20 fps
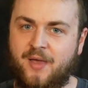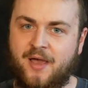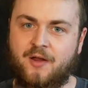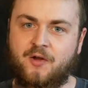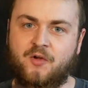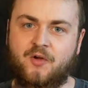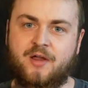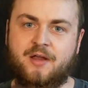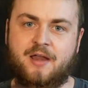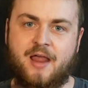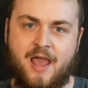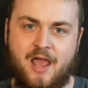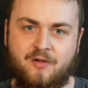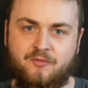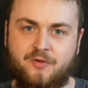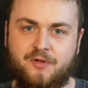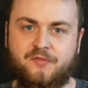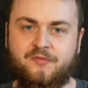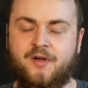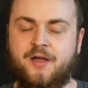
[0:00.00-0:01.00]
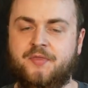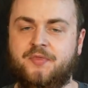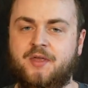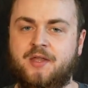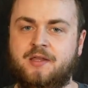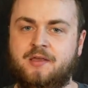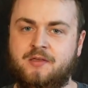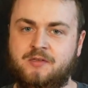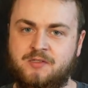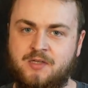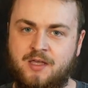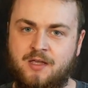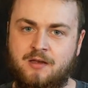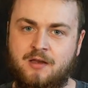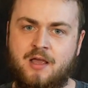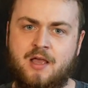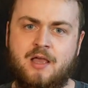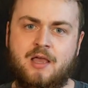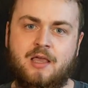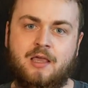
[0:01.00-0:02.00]
better in every fight that he's
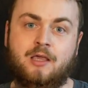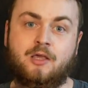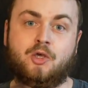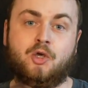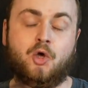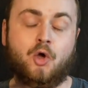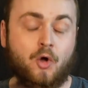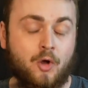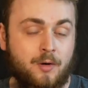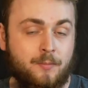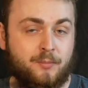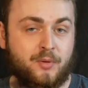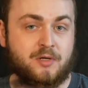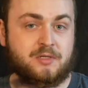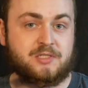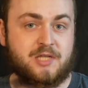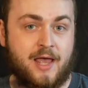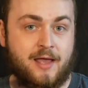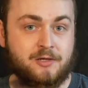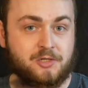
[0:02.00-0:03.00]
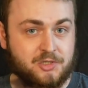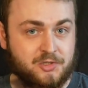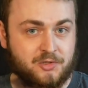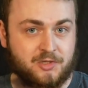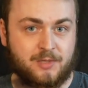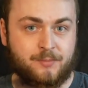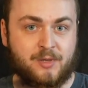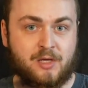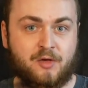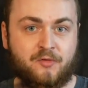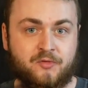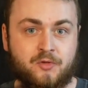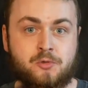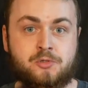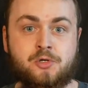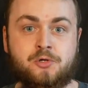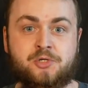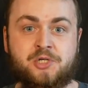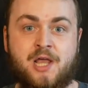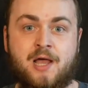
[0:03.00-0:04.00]
in. He could potentially be a
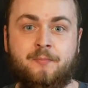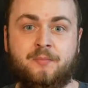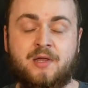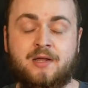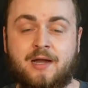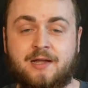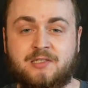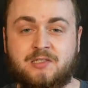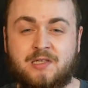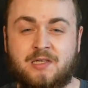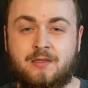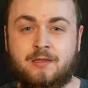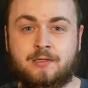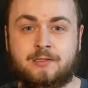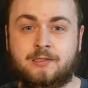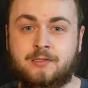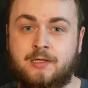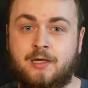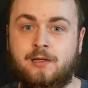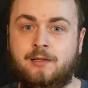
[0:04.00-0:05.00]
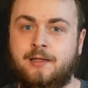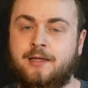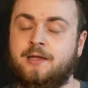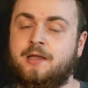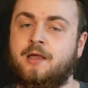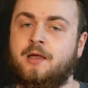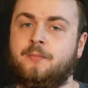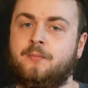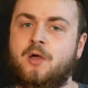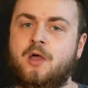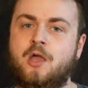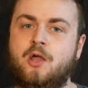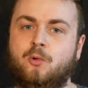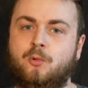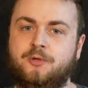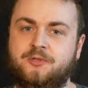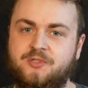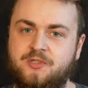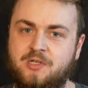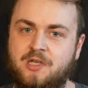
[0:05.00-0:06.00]
future champion. I see the skill in him.
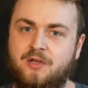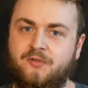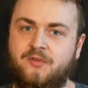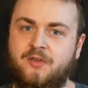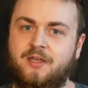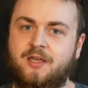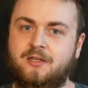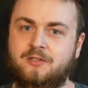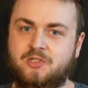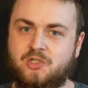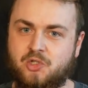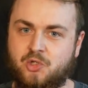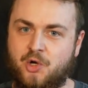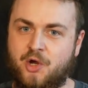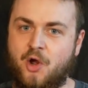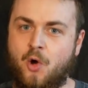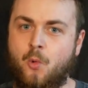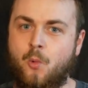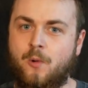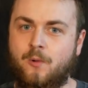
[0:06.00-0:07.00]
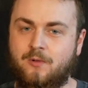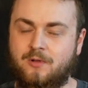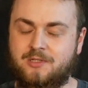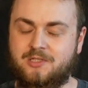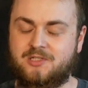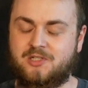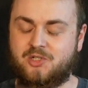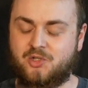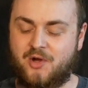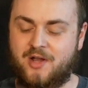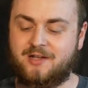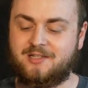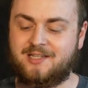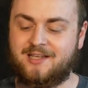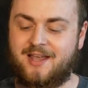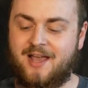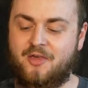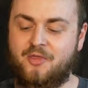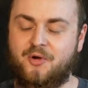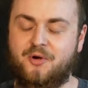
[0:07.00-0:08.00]
We'll see if he can string
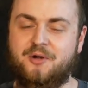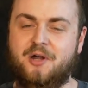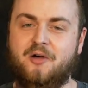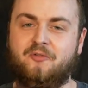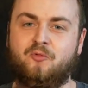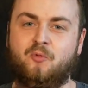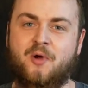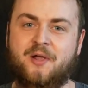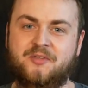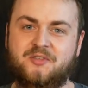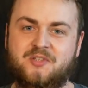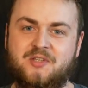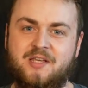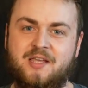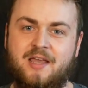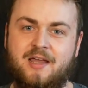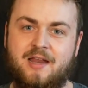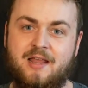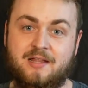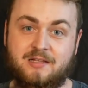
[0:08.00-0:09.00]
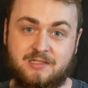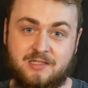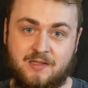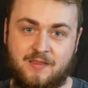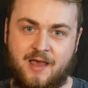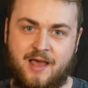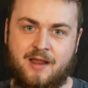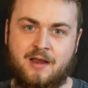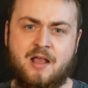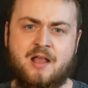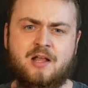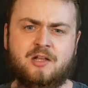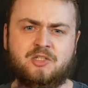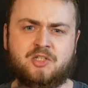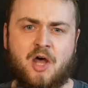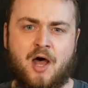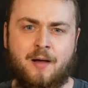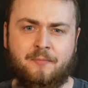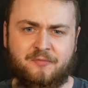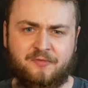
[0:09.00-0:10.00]
together enough wins to get into that
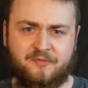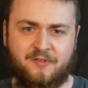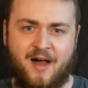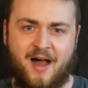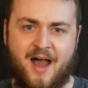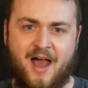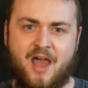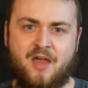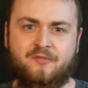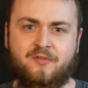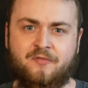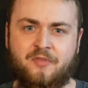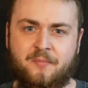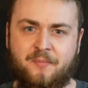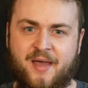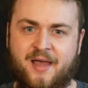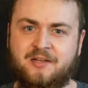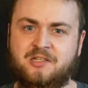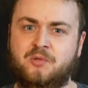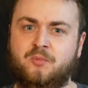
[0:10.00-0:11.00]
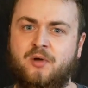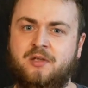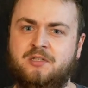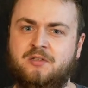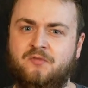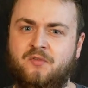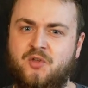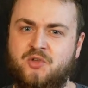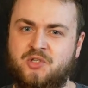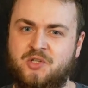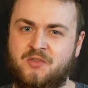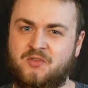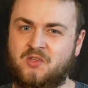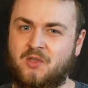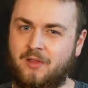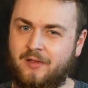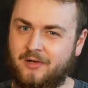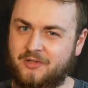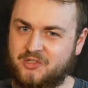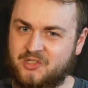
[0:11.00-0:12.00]
top 5 of the bantamweight division. It's a
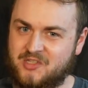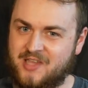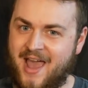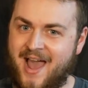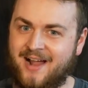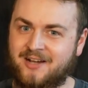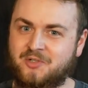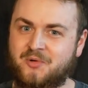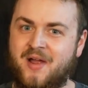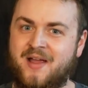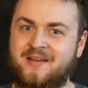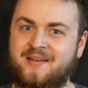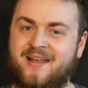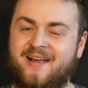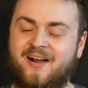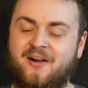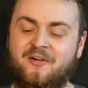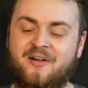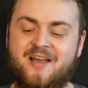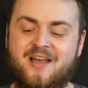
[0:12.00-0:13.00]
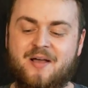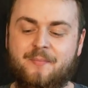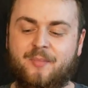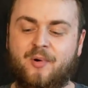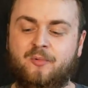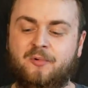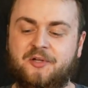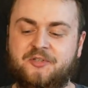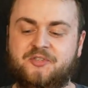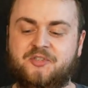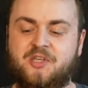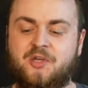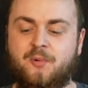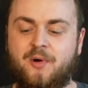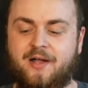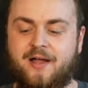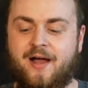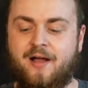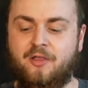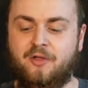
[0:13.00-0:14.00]
little stacked right now, but we'll see
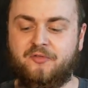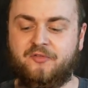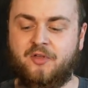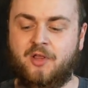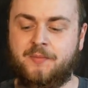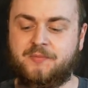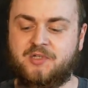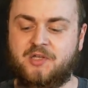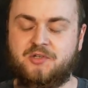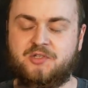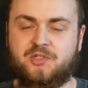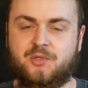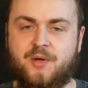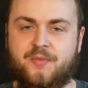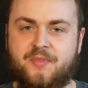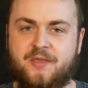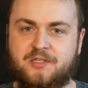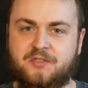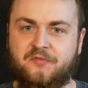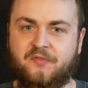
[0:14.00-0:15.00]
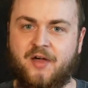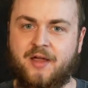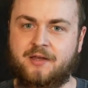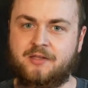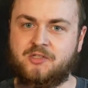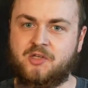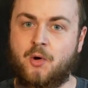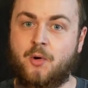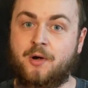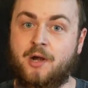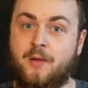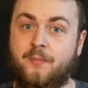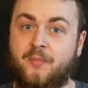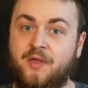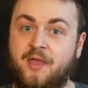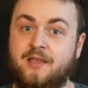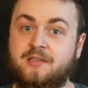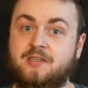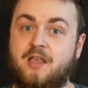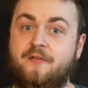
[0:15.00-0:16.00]
what Kyler Phillips can do in this fight. He's going up
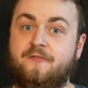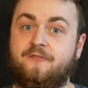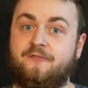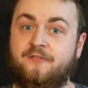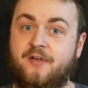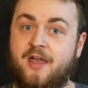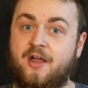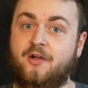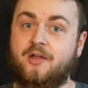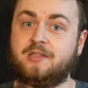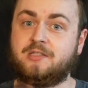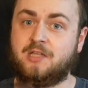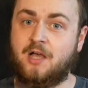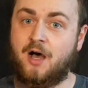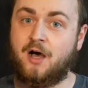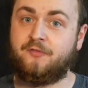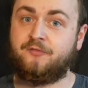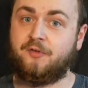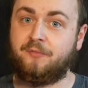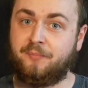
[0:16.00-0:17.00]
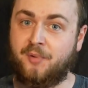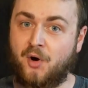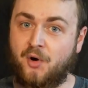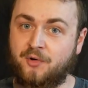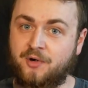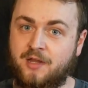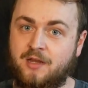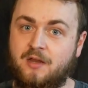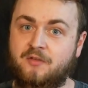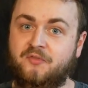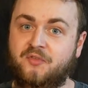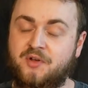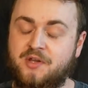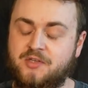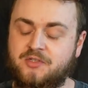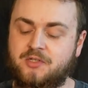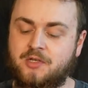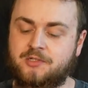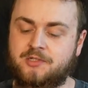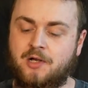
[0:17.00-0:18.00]
against a very tough opponent in
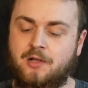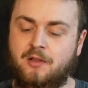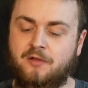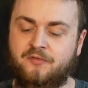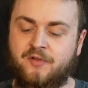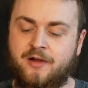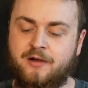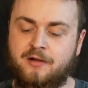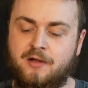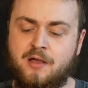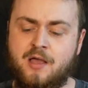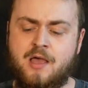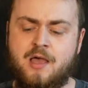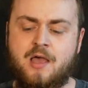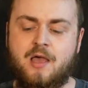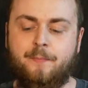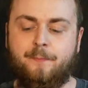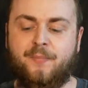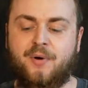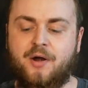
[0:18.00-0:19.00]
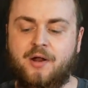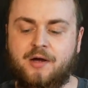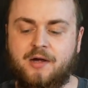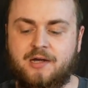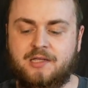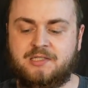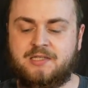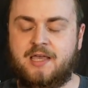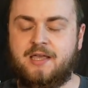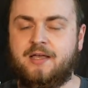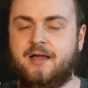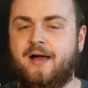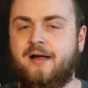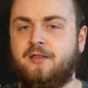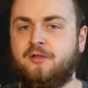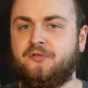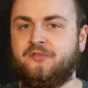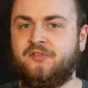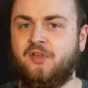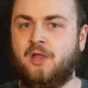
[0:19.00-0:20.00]
Vinicius Oliveira, but I'm going to take
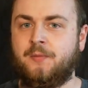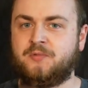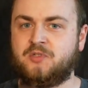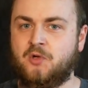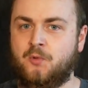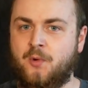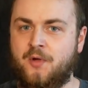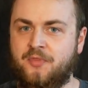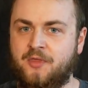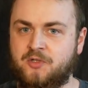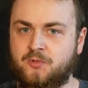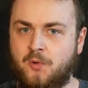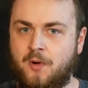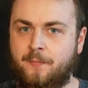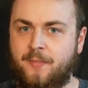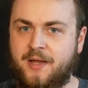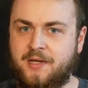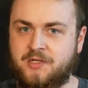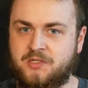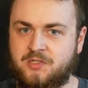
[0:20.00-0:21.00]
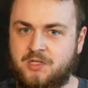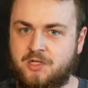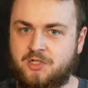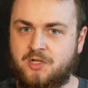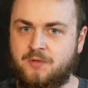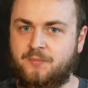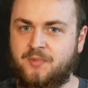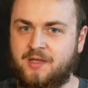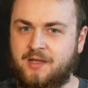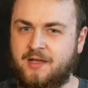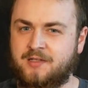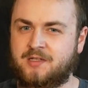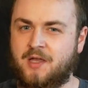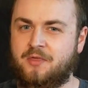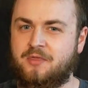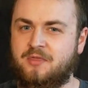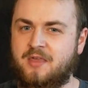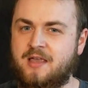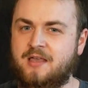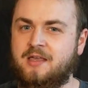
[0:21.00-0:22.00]
Kyler Phillips to win this one by decision because I
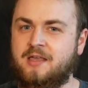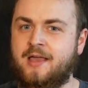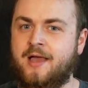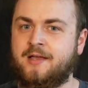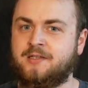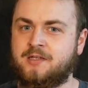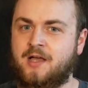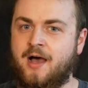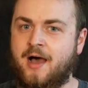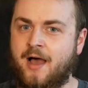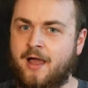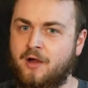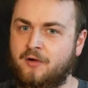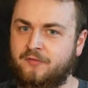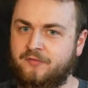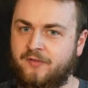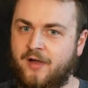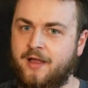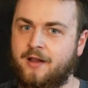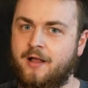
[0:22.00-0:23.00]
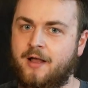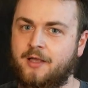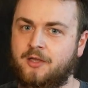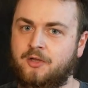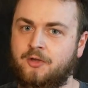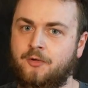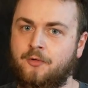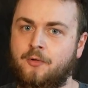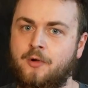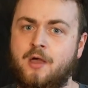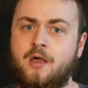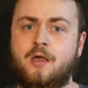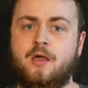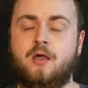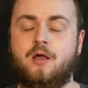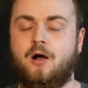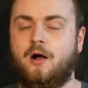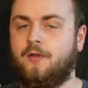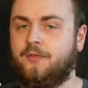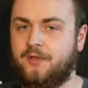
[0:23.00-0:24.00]
think he has a higher fight IQ.
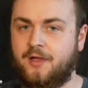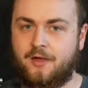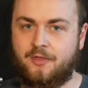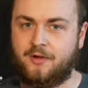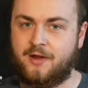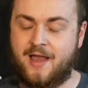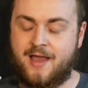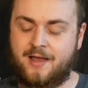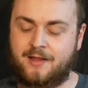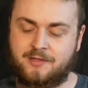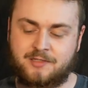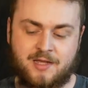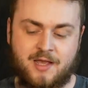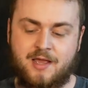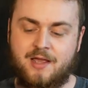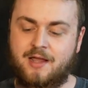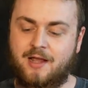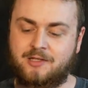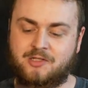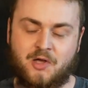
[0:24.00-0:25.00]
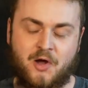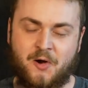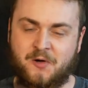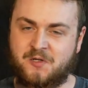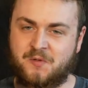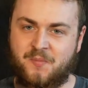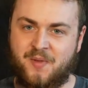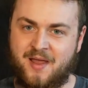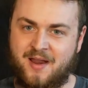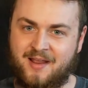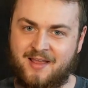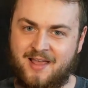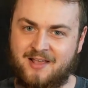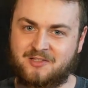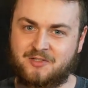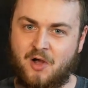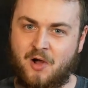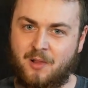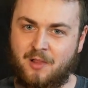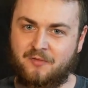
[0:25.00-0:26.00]
On the other hand, it's hard to bet
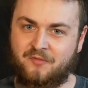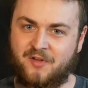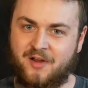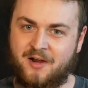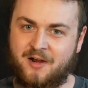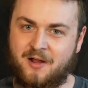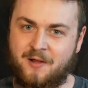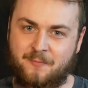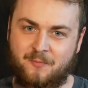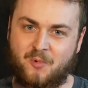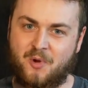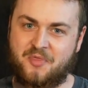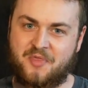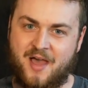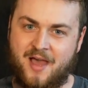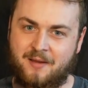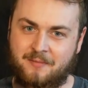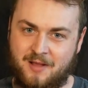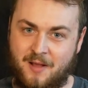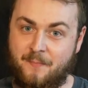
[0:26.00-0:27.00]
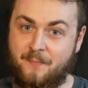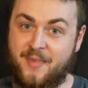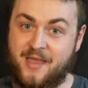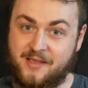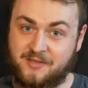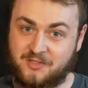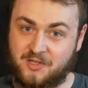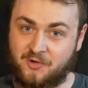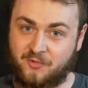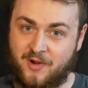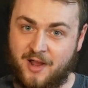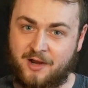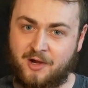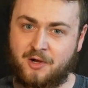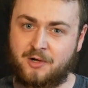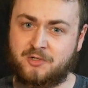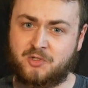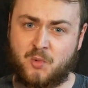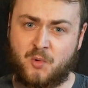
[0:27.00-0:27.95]
against Oliveira with that amazing record,